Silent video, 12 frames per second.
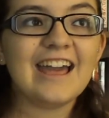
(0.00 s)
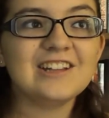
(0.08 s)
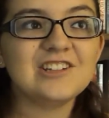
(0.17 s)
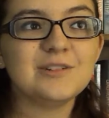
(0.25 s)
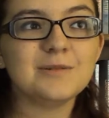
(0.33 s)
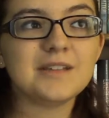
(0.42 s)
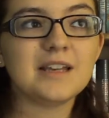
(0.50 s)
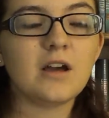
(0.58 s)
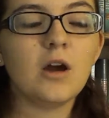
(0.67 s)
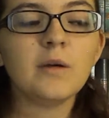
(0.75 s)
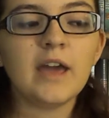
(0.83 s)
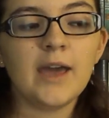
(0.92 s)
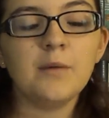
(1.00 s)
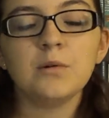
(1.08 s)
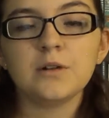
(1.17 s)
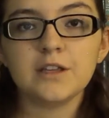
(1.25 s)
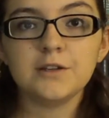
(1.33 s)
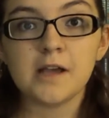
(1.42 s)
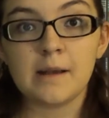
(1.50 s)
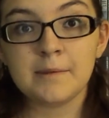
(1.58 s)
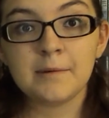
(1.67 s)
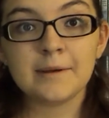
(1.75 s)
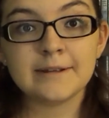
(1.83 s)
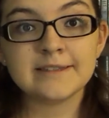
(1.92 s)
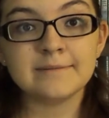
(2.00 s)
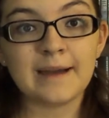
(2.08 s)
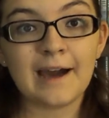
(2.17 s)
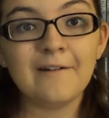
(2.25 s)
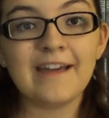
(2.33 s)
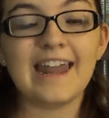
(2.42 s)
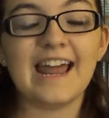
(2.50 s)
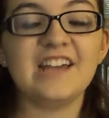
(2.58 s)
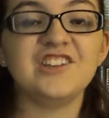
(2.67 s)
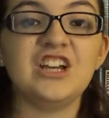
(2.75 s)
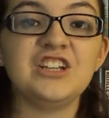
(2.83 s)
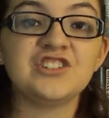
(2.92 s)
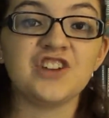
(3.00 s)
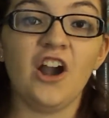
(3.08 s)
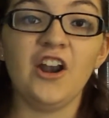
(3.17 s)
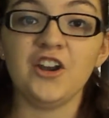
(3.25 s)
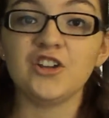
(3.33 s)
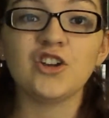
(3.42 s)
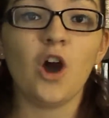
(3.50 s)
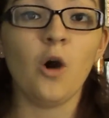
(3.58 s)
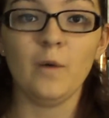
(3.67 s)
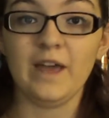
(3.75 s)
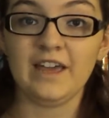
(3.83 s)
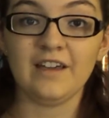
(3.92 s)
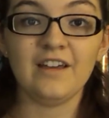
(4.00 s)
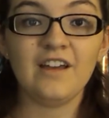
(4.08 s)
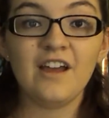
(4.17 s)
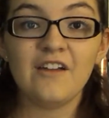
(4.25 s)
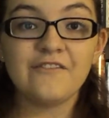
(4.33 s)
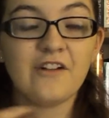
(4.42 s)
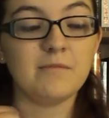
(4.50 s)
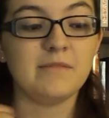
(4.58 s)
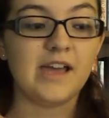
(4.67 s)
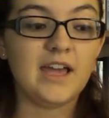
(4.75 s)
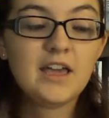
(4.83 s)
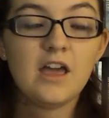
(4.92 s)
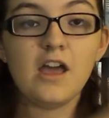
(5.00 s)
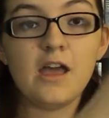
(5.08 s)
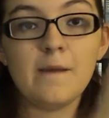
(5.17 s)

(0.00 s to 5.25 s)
And she was like, okay, well, can you tell me what it's about? And I just started going from like